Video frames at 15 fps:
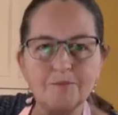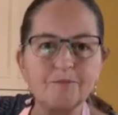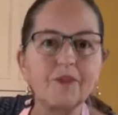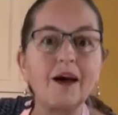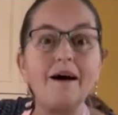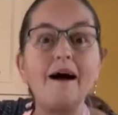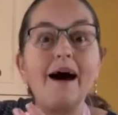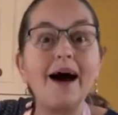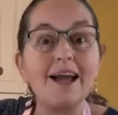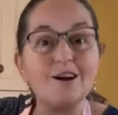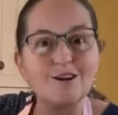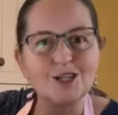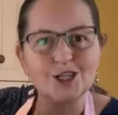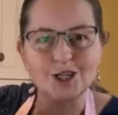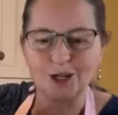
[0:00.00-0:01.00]

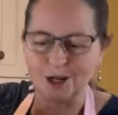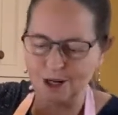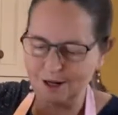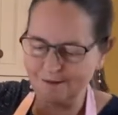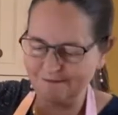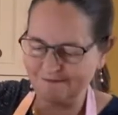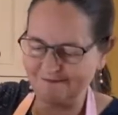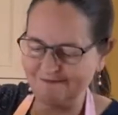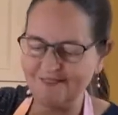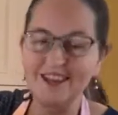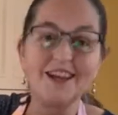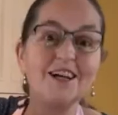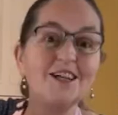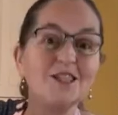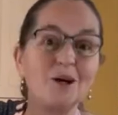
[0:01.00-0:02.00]
higher sugar,
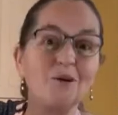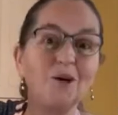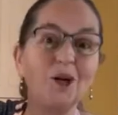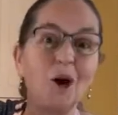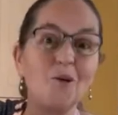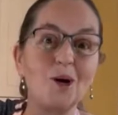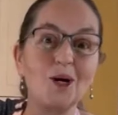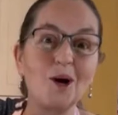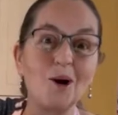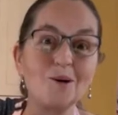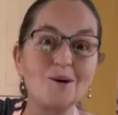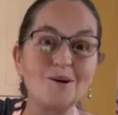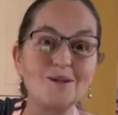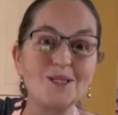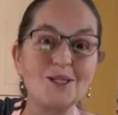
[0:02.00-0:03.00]
so lower
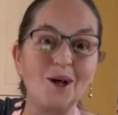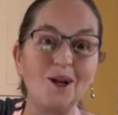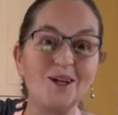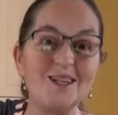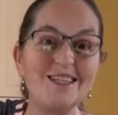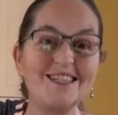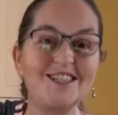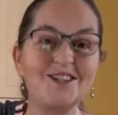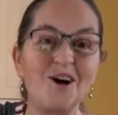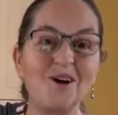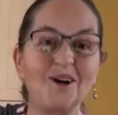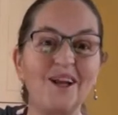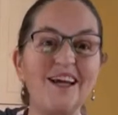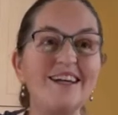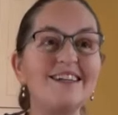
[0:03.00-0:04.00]
cocoa solids
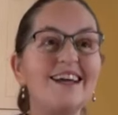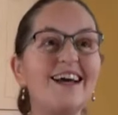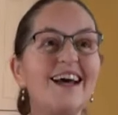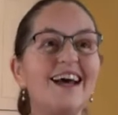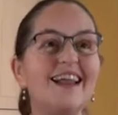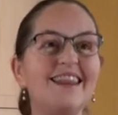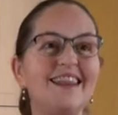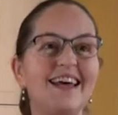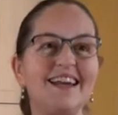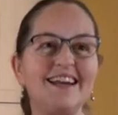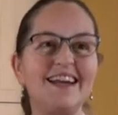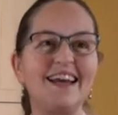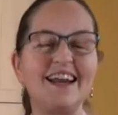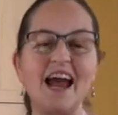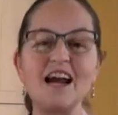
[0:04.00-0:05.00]
chocolate, then
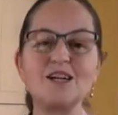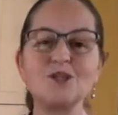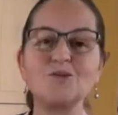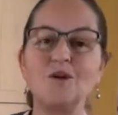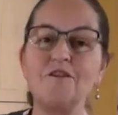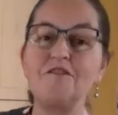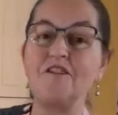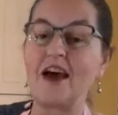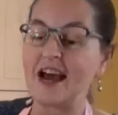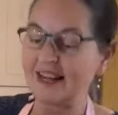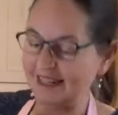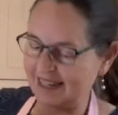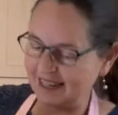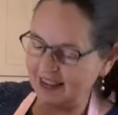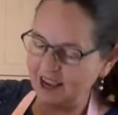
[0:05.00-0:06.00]
in actual
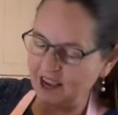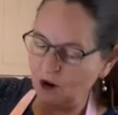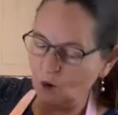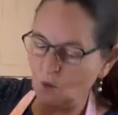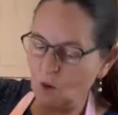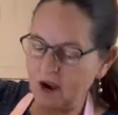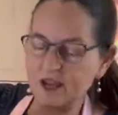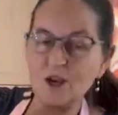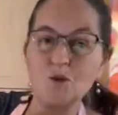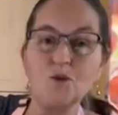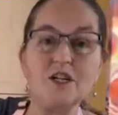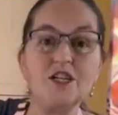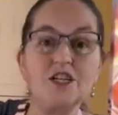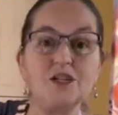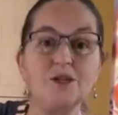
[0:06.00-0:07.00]
fact, what you
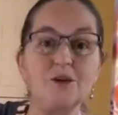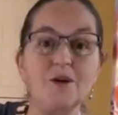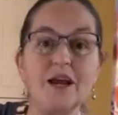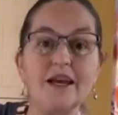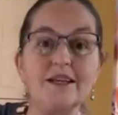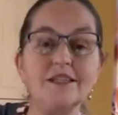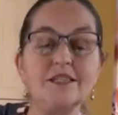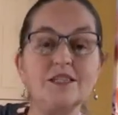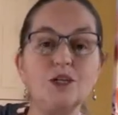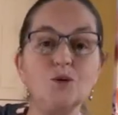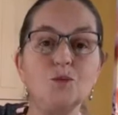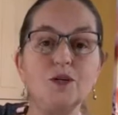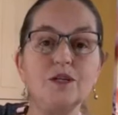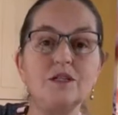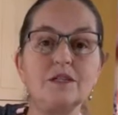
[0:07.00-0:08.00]
would do is you
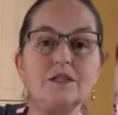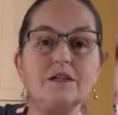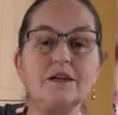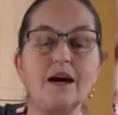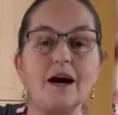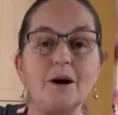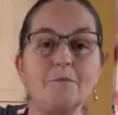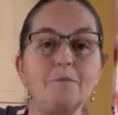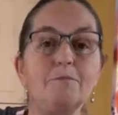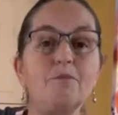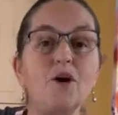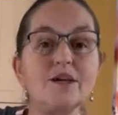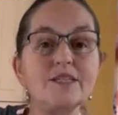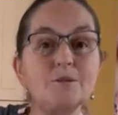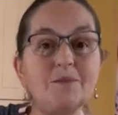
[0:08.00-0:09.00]
would
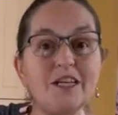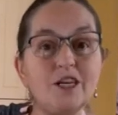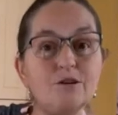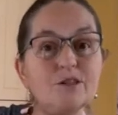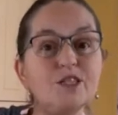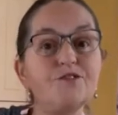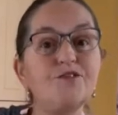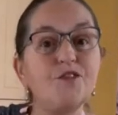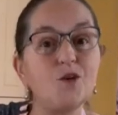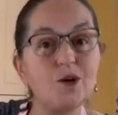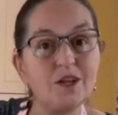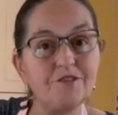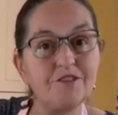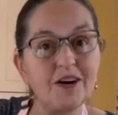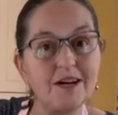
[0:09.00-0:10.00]
possibly use
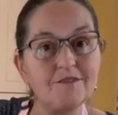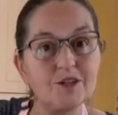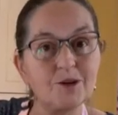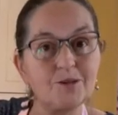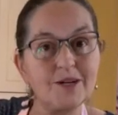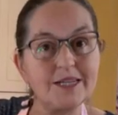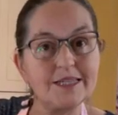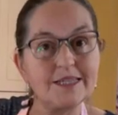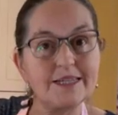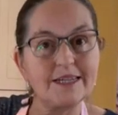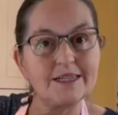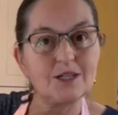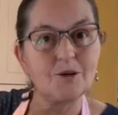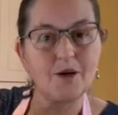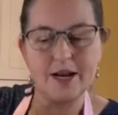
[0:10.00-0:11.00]
45 degrees
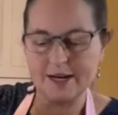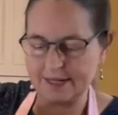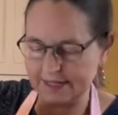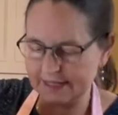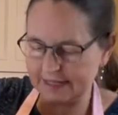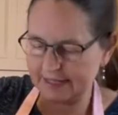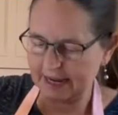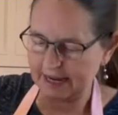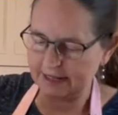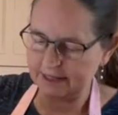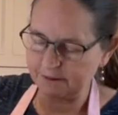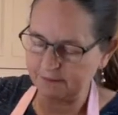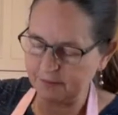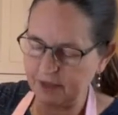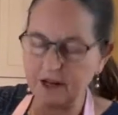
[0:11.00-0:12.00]
centigrade instead.
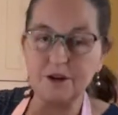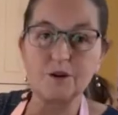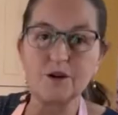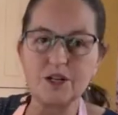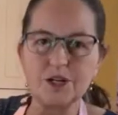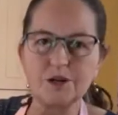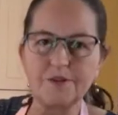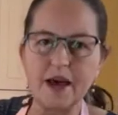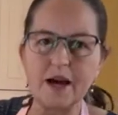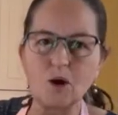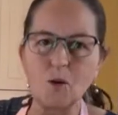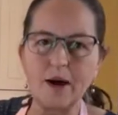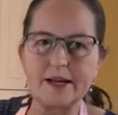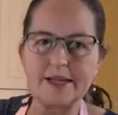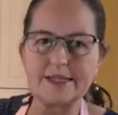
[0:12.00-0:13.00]
And you can do that
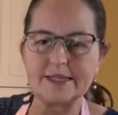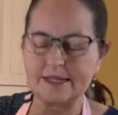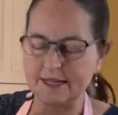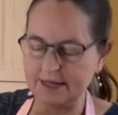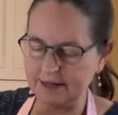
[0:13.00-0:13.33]
quite easily.